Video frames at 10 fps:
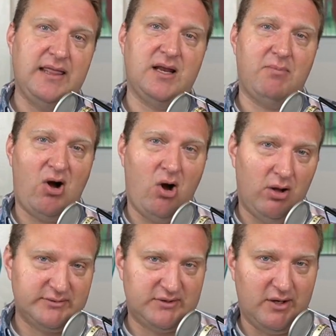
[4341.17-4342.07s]
And then I'm
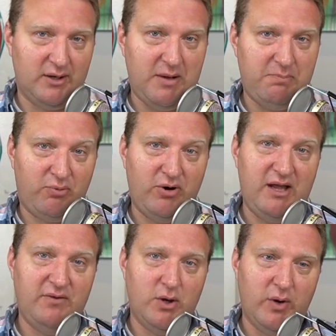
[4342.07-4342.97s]
also going to be
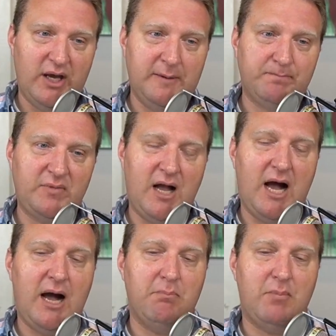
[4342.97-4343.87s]
previewing
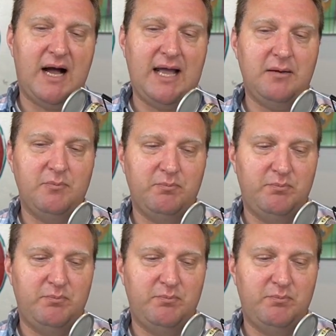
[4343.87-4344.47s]
uh, my